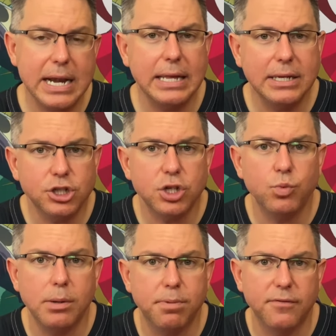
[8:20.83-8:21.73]
In addition,
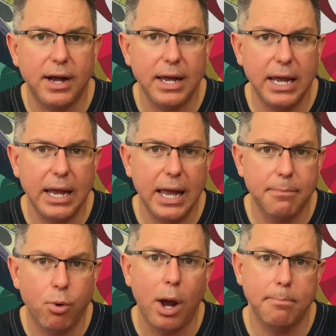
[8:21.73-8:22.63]
we provide
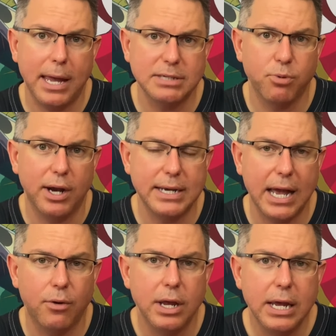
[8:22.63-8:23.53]
a point-based
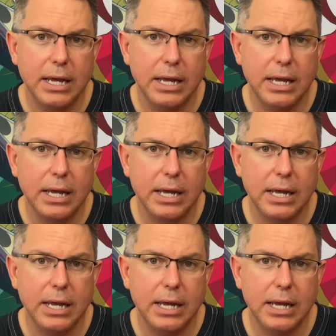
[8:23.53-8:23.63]
breakdown